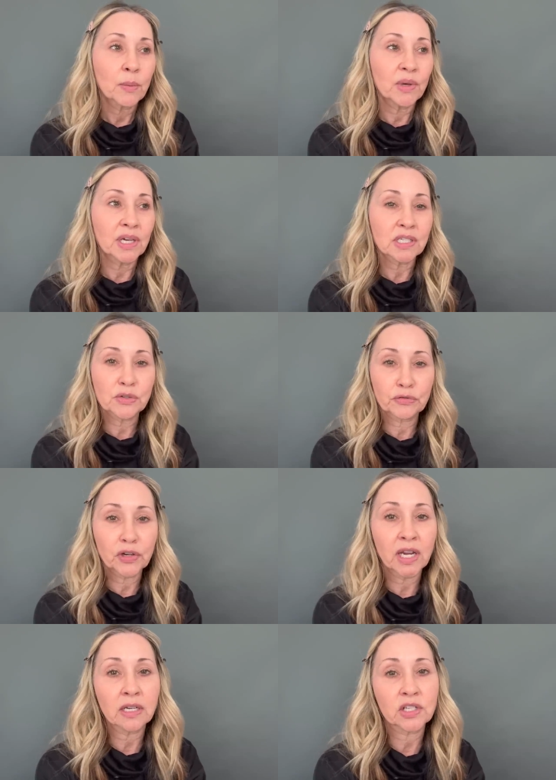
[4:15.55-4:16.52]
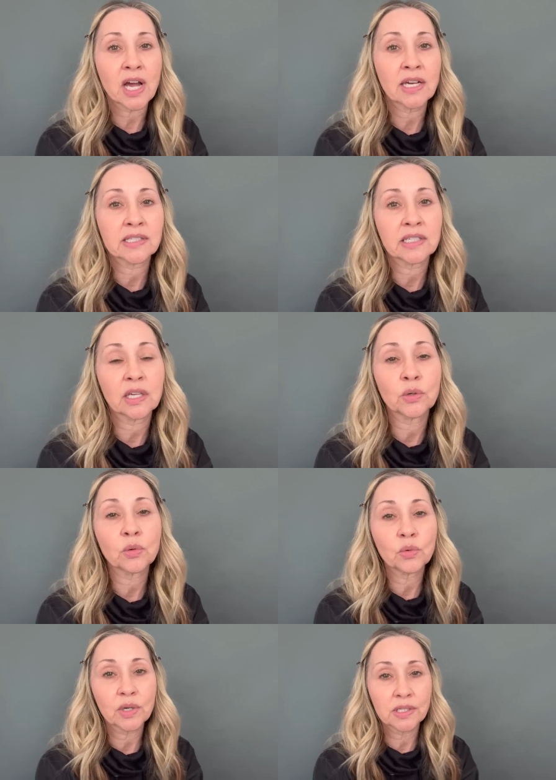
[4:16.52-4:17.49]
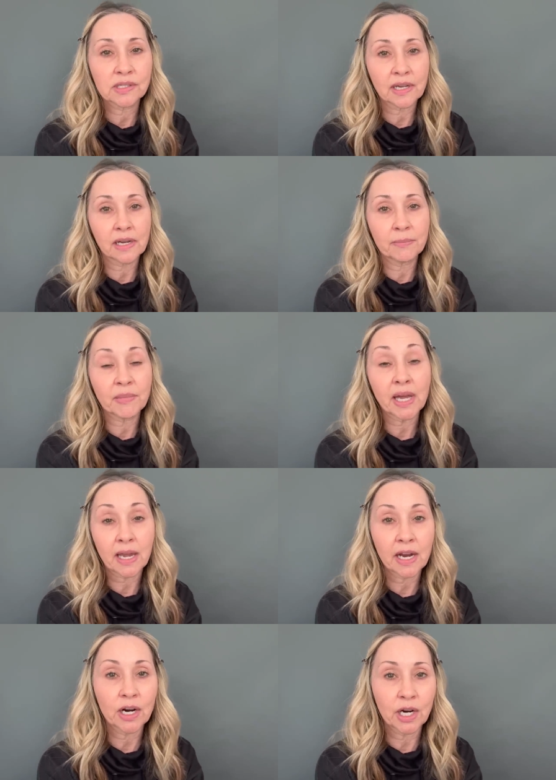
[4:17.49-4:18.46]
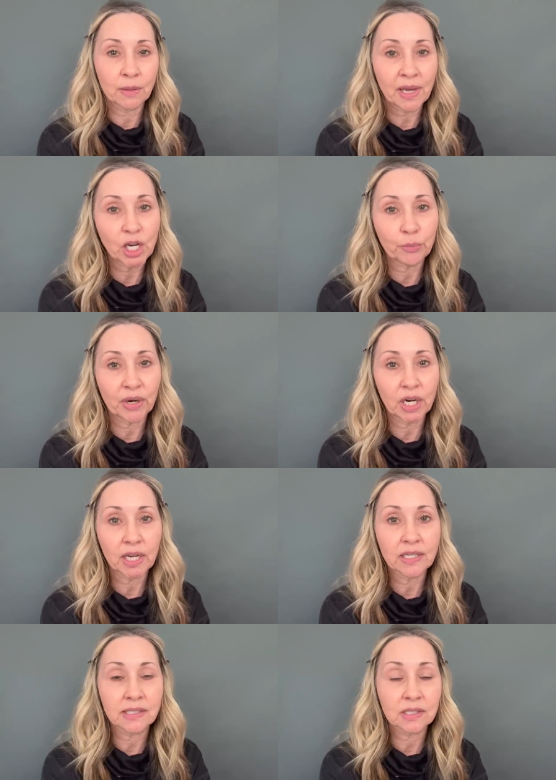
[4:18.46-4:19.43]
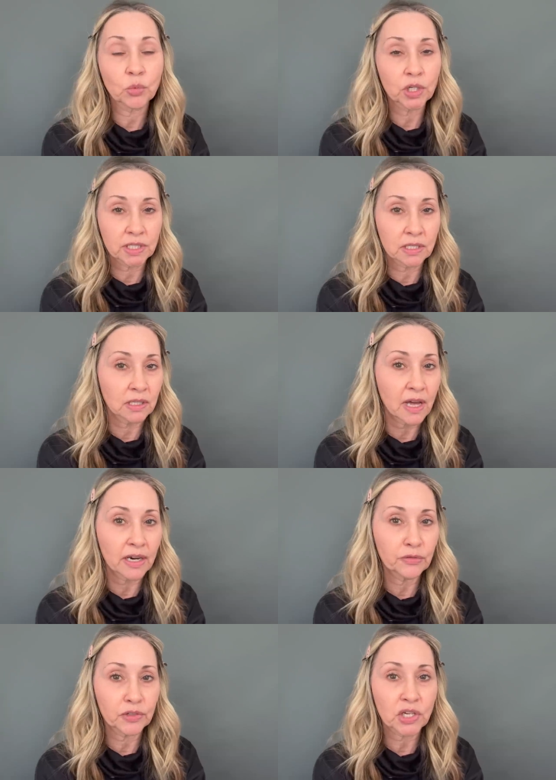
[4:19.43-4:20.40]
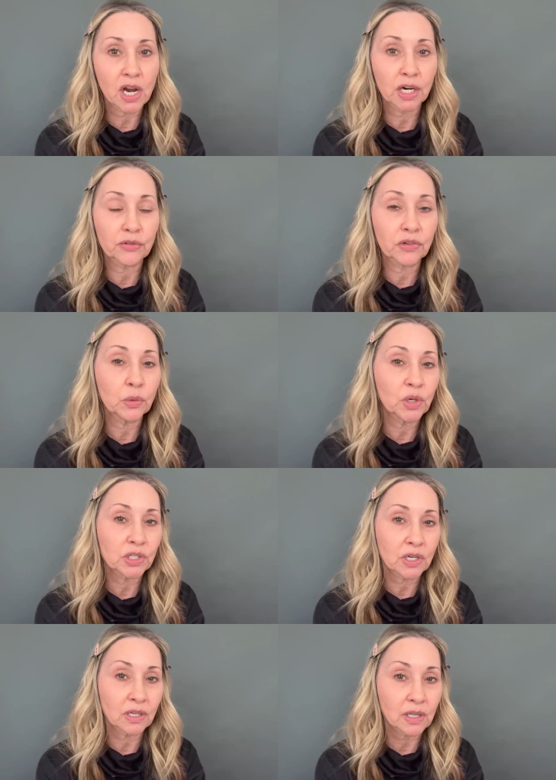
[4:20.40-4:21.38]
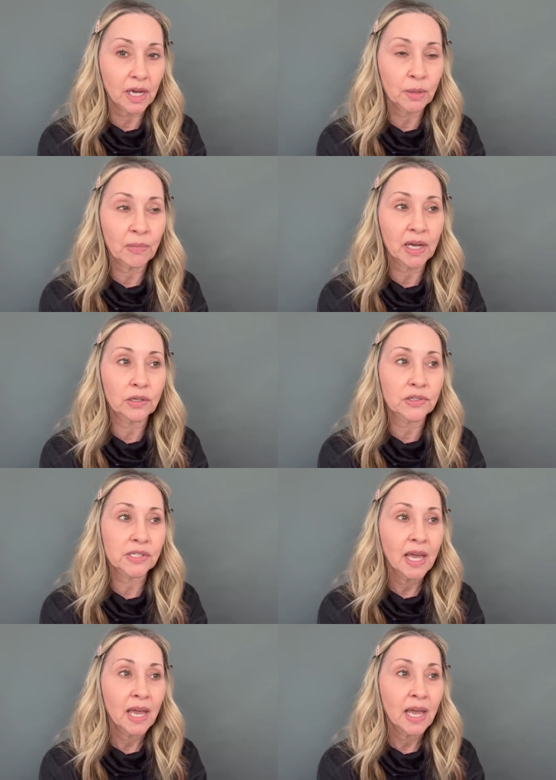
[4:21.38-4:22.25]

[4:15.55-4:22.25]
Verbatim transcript: Because Frank Toskan was um, a hair and makeup artist, worked in a lot of photography, worked on a lot of models,